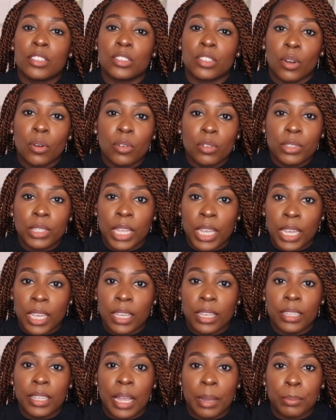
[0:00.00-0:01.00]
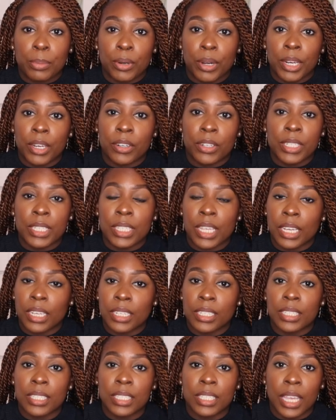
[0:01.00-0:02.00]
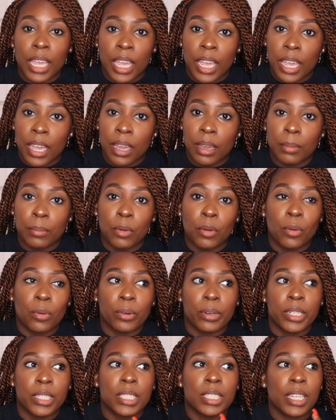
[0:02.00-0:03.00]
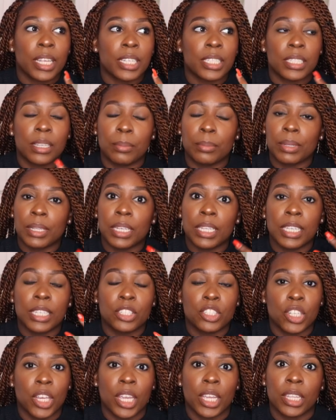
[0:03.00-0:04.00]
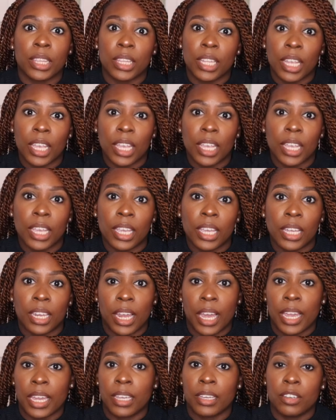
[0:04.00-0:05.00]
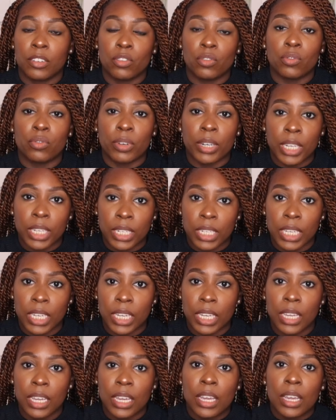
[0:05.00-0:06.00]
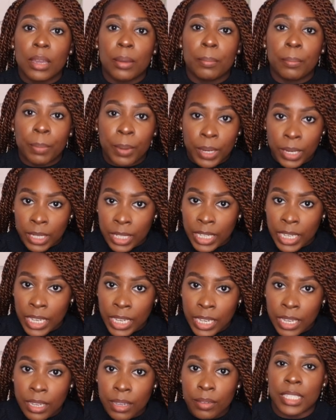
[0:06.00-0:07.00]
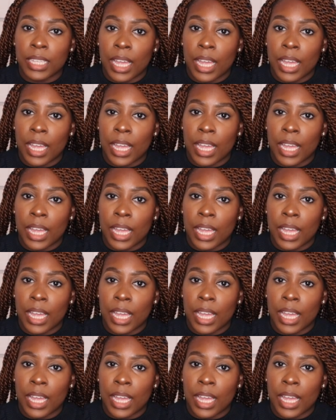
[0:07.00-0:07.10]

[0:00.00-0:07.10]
don't think that prayer is like a scam or it's like some cliche thing. Like, really believe.